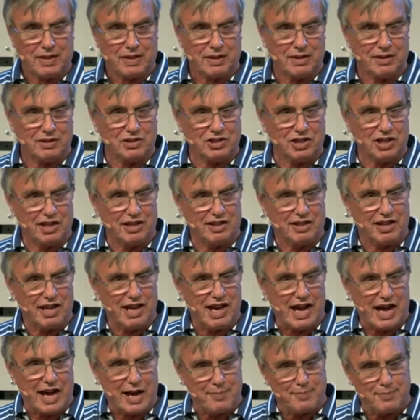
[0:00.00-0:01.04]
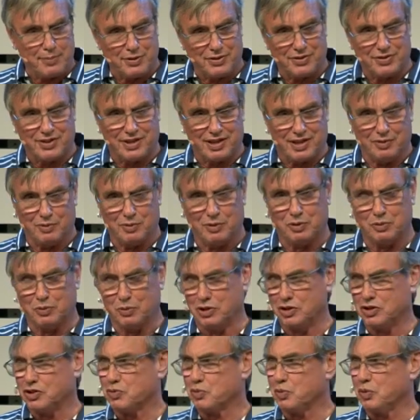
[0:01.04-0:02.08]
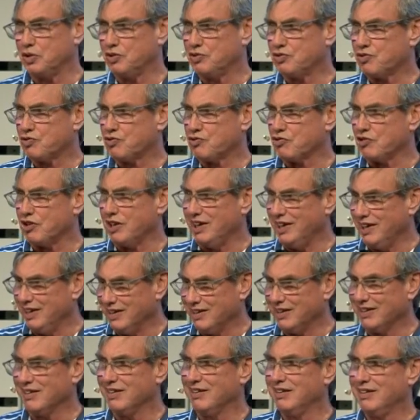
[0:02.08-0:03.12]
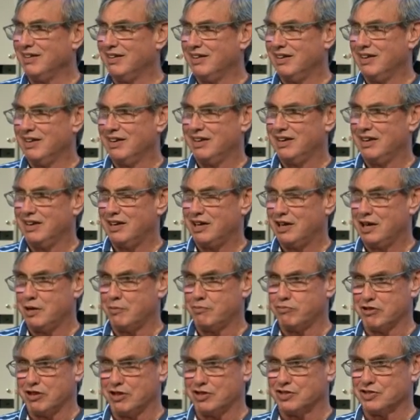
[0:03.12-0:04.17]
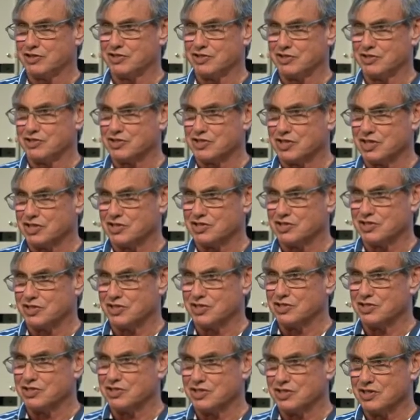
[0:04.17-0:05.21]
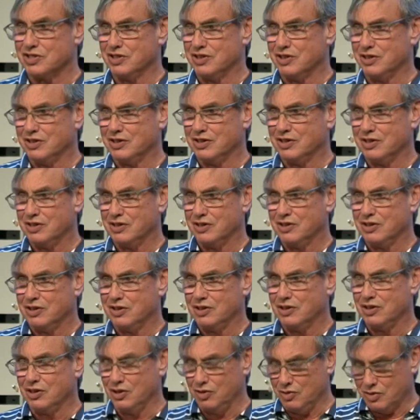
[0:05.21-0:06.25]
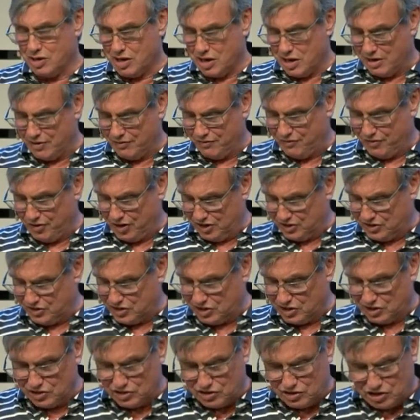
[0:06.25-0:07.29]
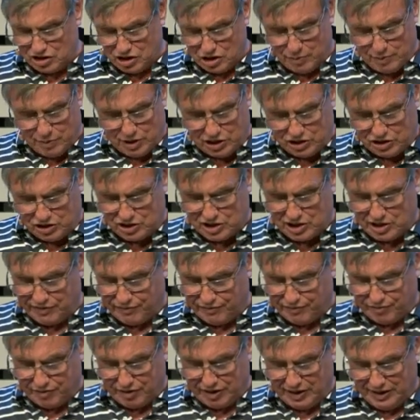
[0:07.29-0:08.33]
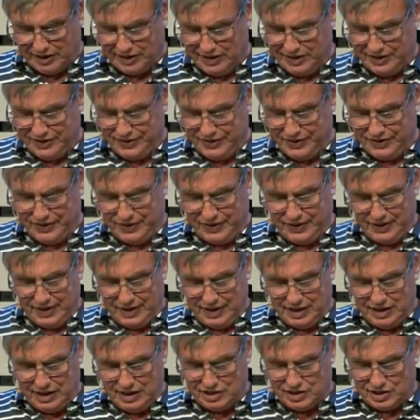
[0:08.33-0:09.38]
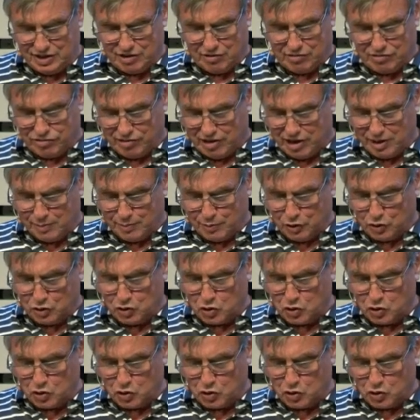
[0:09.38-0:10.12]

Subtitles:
And yet the apathy with which we treat our brothers and sisters who are facing so much suffering is incredible.